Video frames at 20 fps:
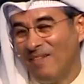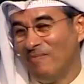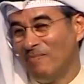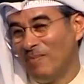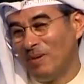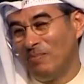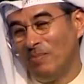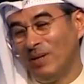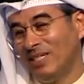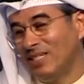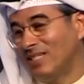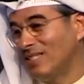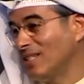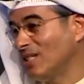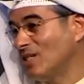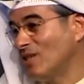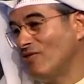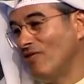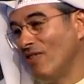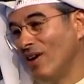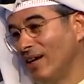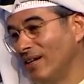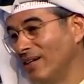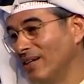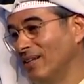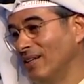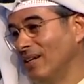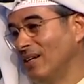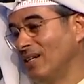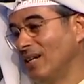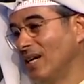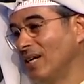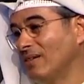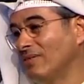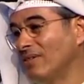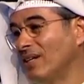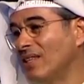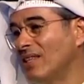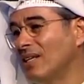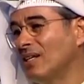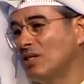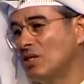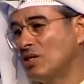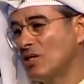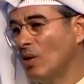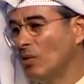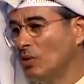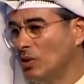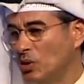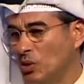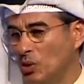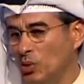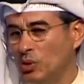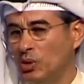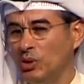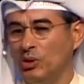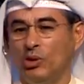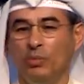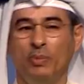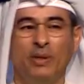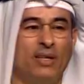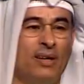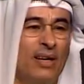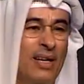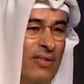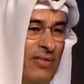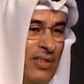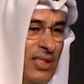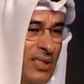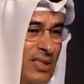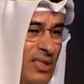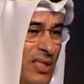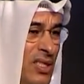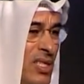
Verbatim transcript: But, but it's, it's fun, and, and I really think it's our duty to be relevant.